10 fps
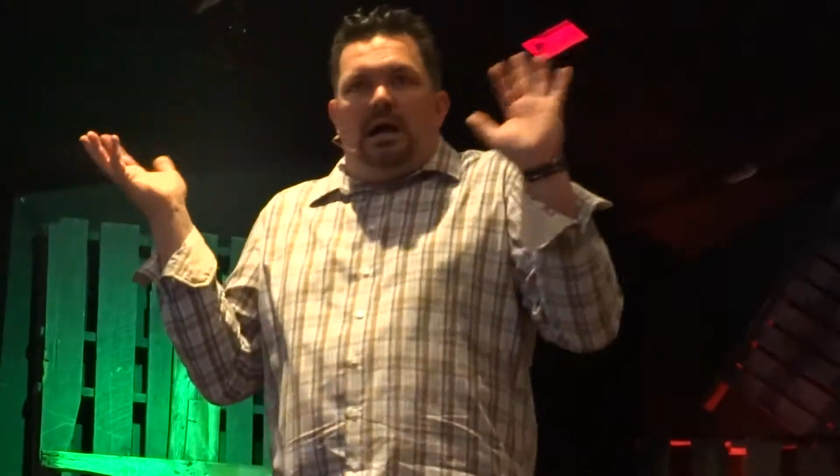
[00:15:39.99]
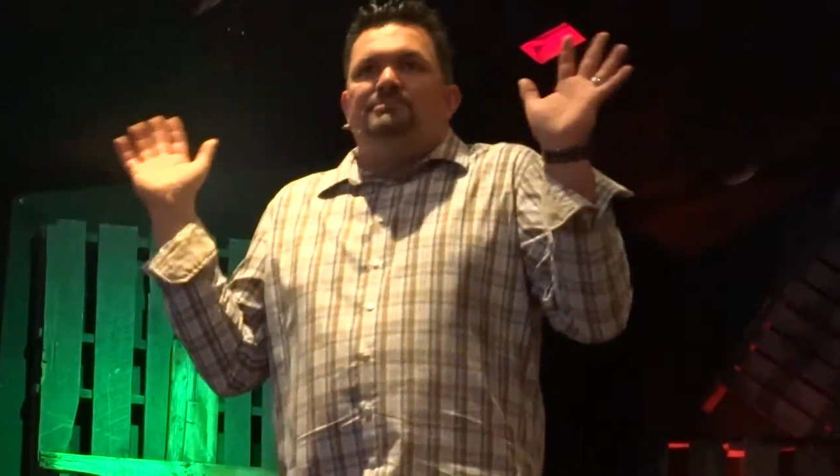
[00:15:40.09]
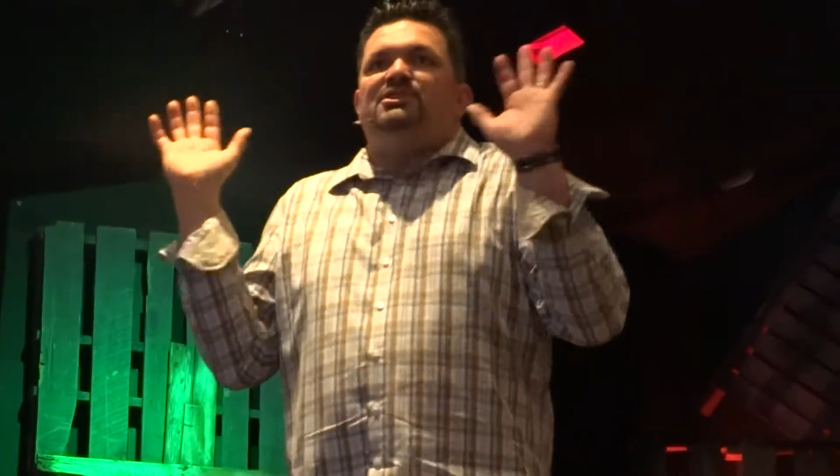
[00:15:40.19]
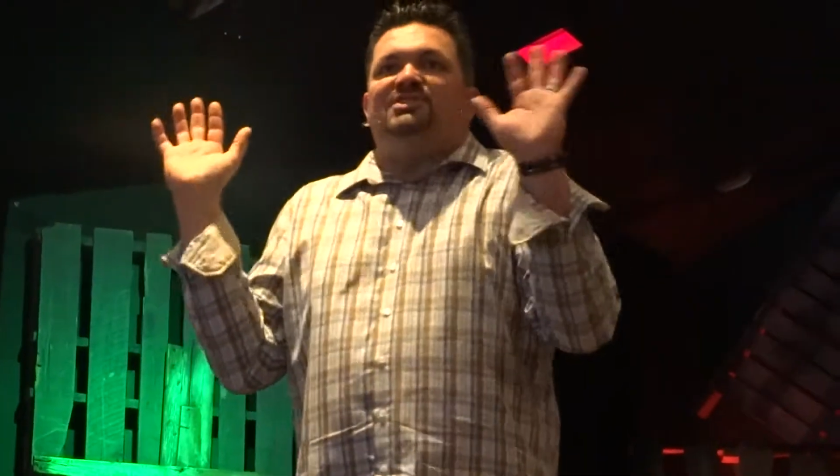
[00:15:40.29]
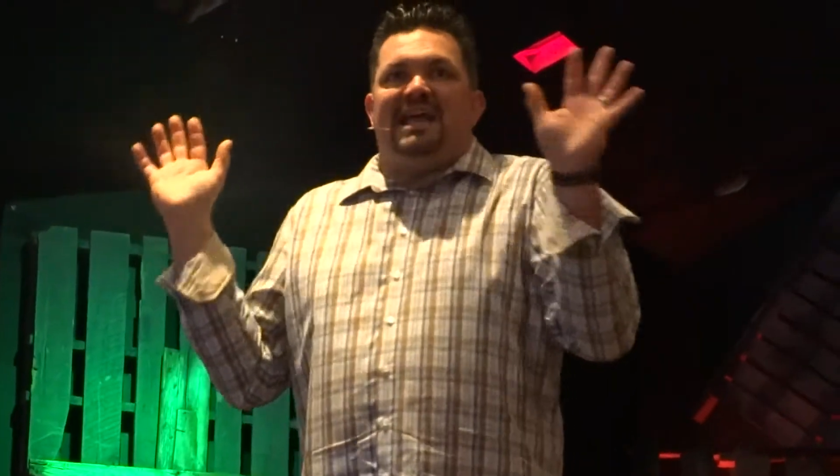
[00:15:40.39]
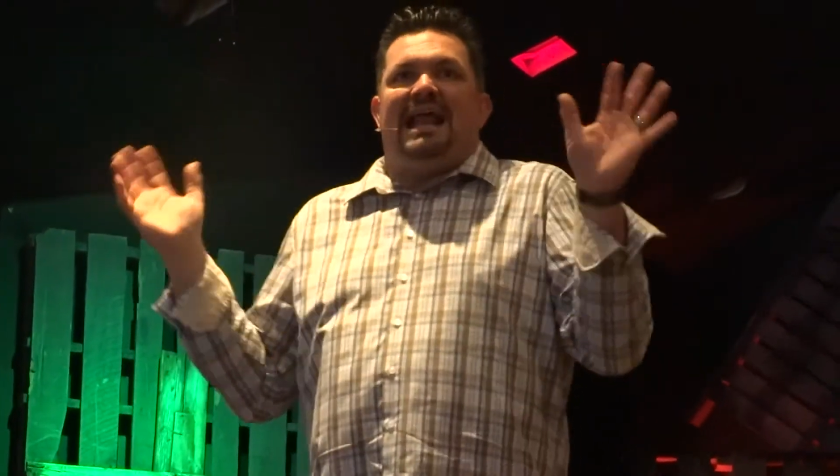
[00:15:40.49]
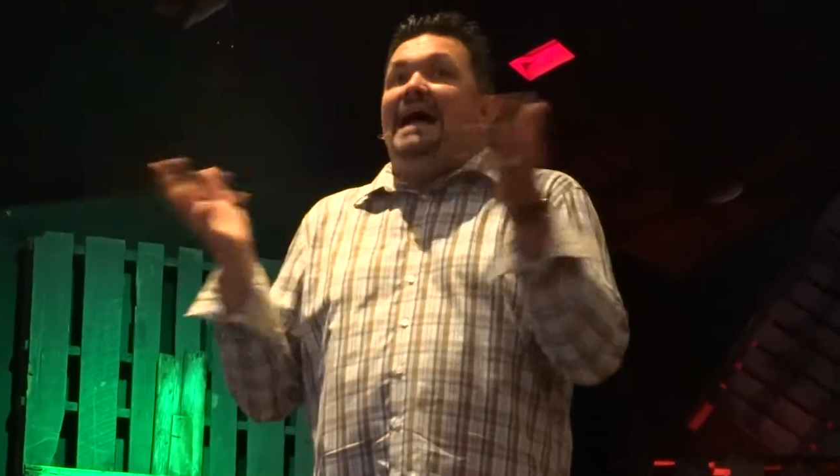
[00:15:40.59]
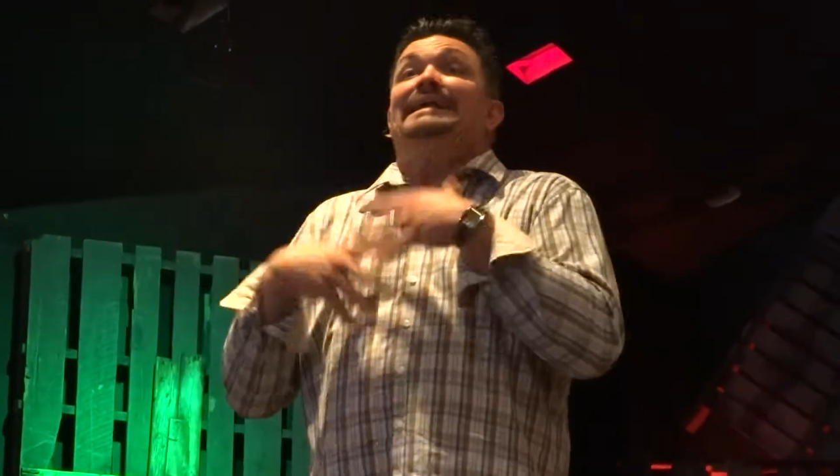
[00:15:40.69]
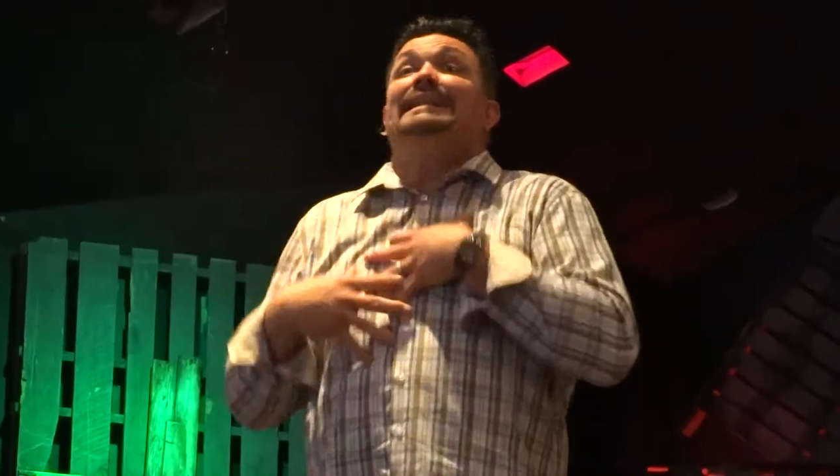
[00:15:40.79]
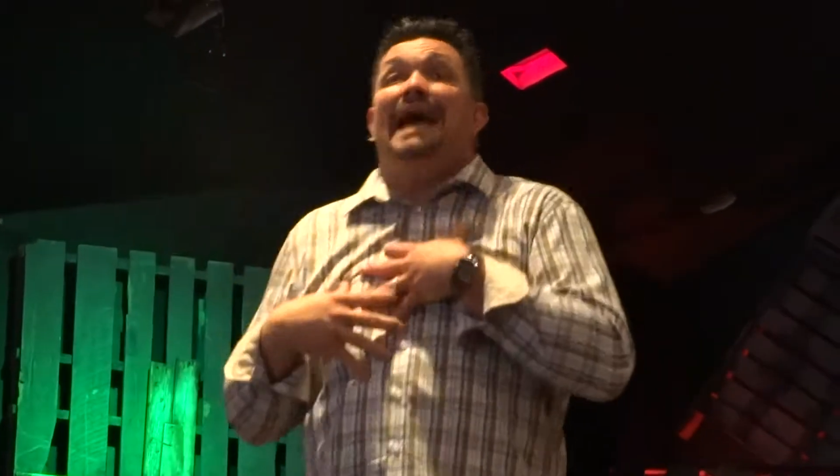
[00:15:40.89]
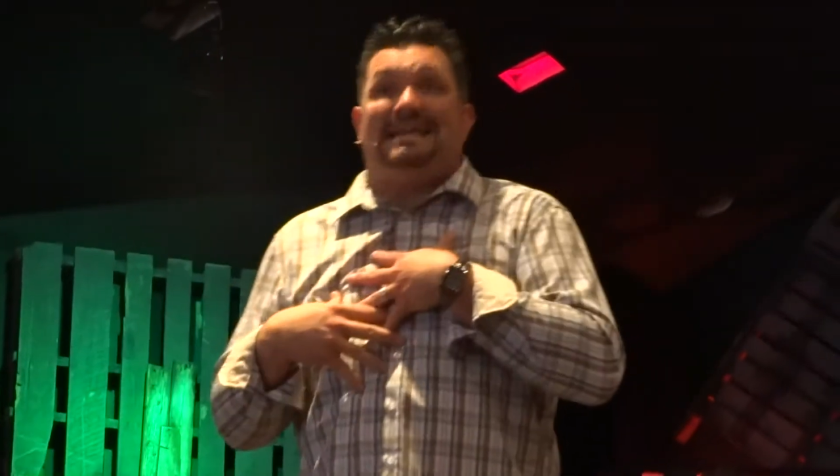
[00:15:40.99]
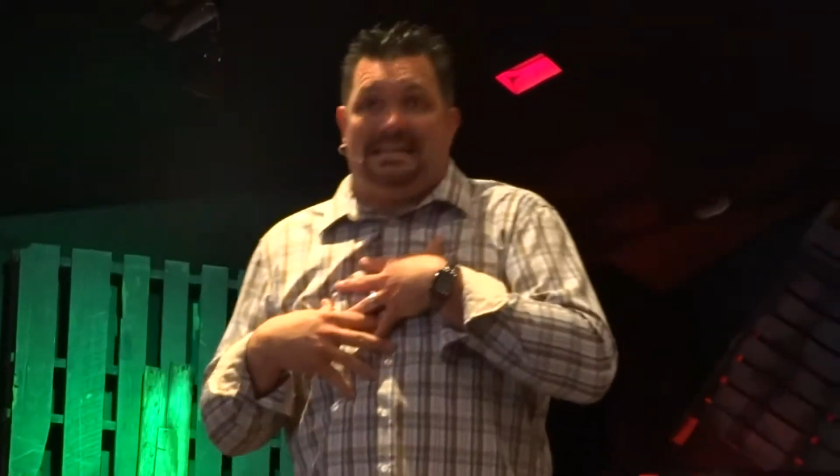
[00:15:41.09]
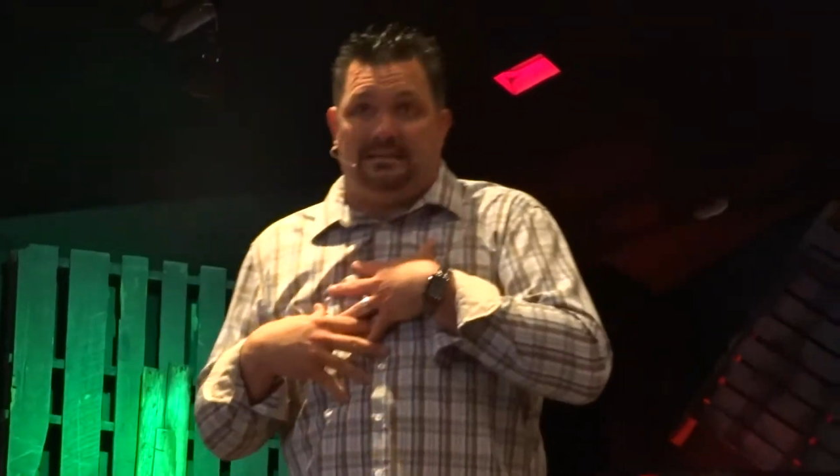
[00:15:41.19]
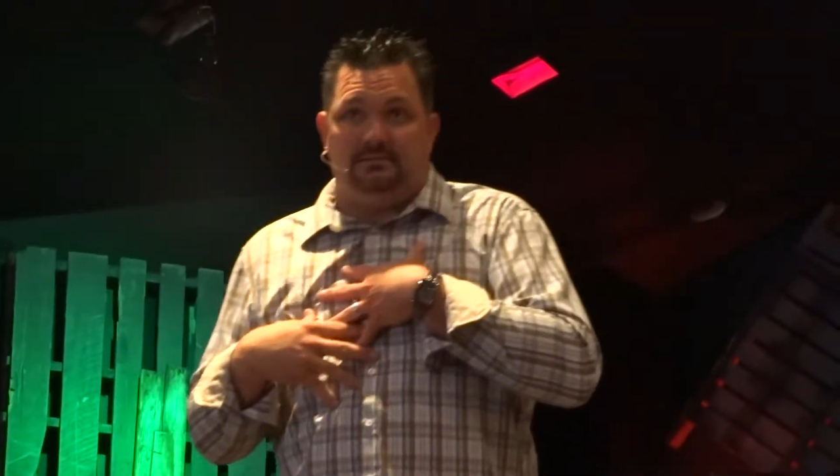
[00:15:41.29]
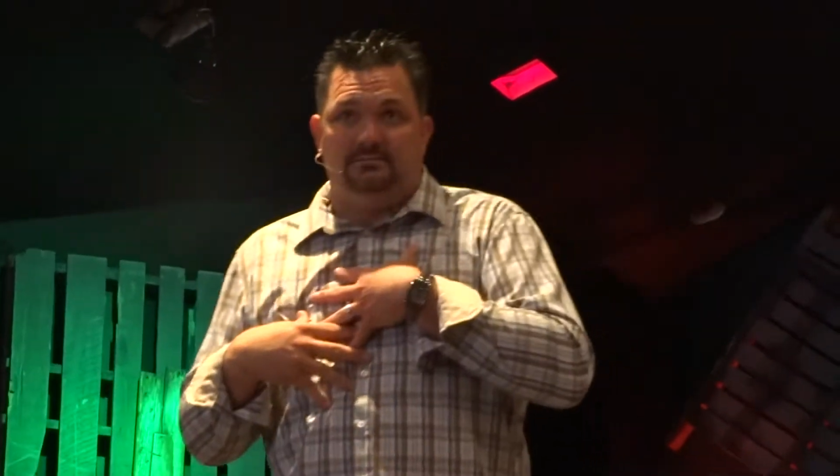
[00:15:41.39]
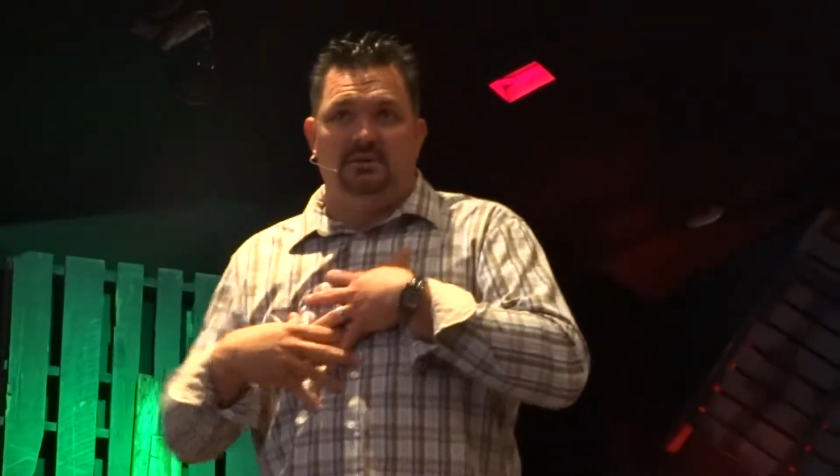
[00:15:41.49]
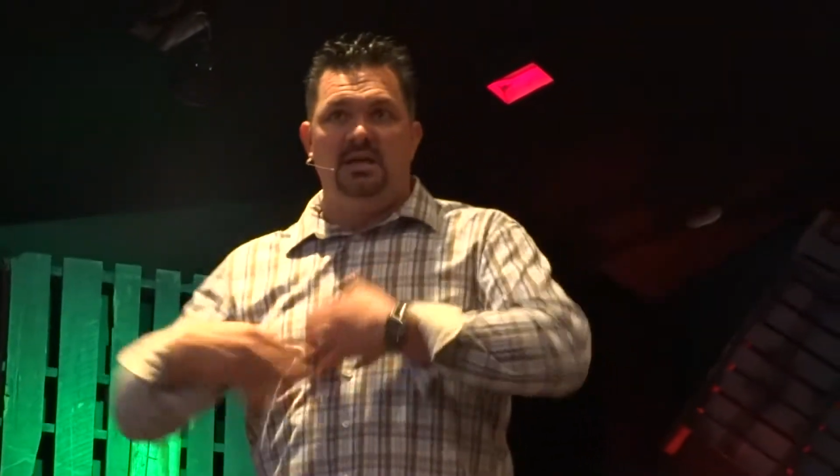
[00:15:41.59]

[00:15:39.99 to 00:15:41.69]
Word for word: I'm just saying I didn't like it.